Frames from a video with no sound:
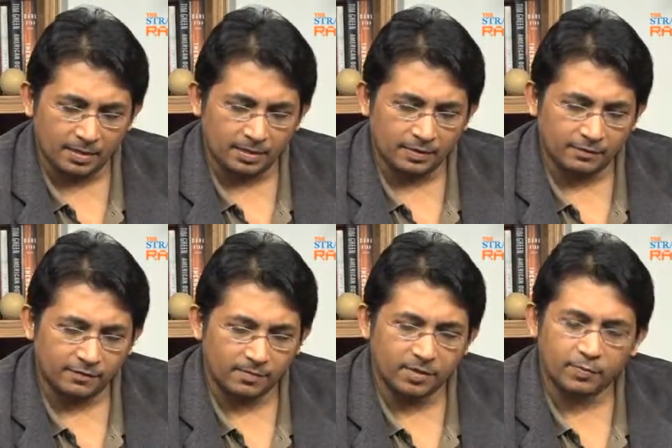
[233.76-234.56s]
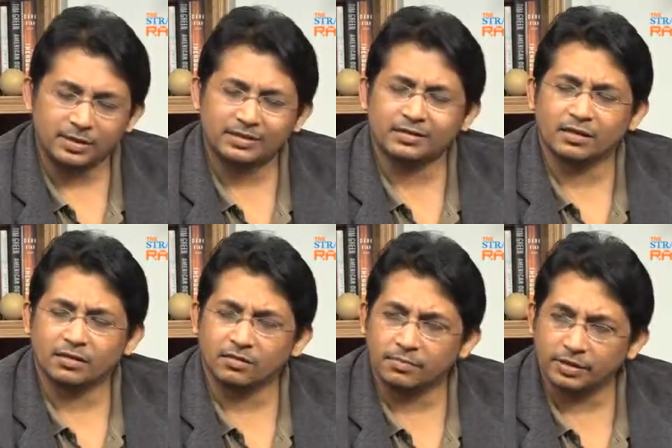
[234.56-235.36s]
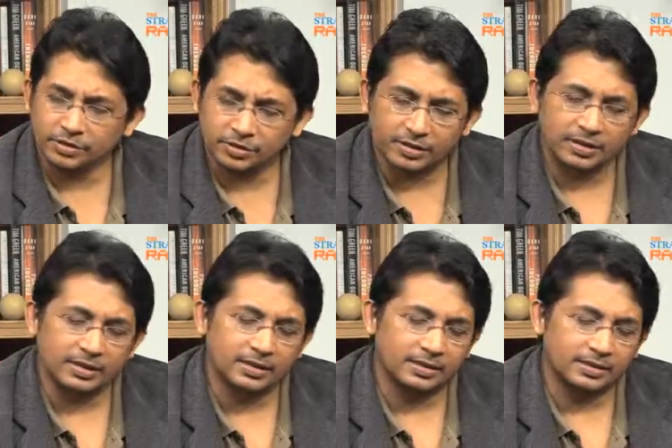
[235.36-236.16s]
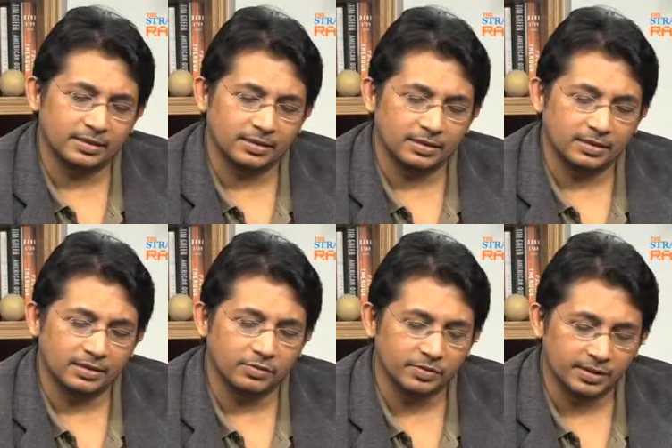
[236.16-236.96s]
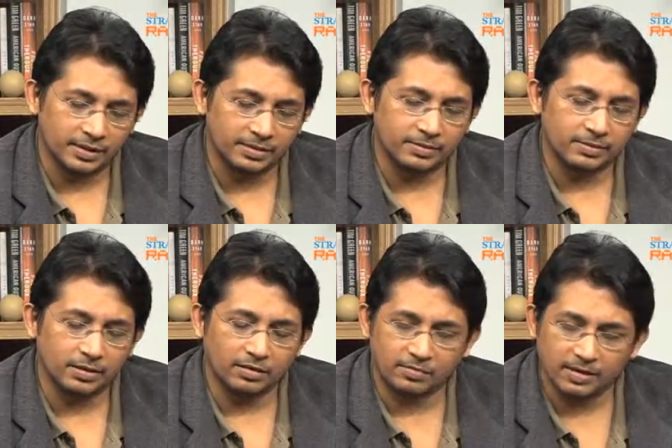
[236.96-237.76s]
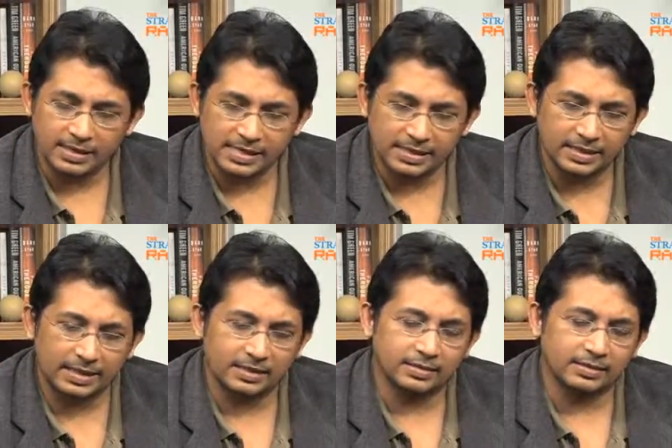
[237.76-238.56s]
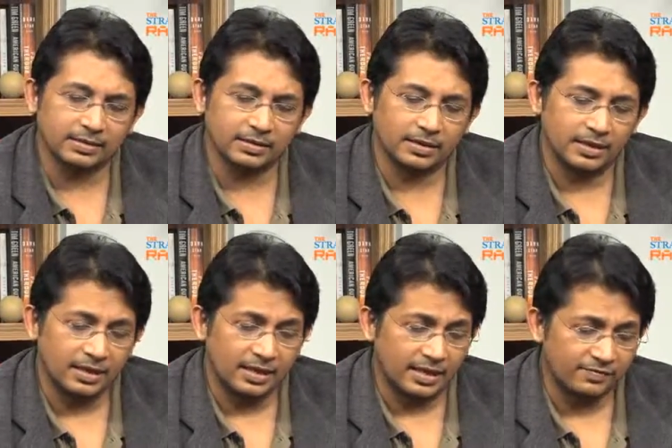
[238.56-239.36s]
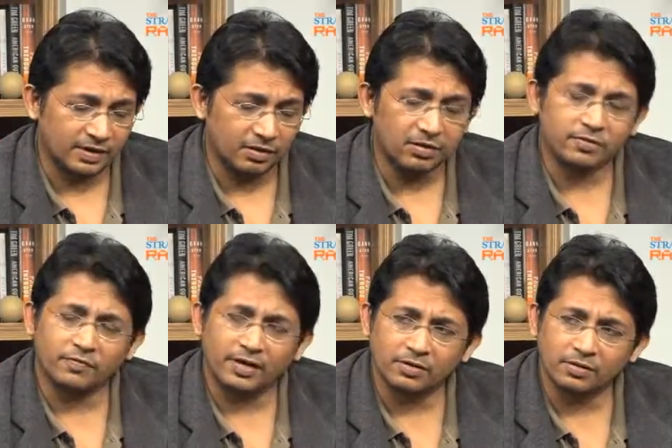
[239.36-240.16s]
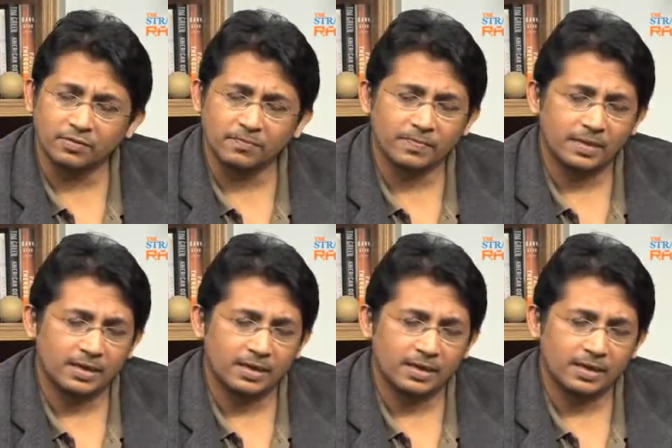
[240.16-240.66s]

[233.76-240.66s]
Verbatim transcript: uh, Formula One is under a lot of pressure. They they are losing a lot of money and uh, if they lost Renault,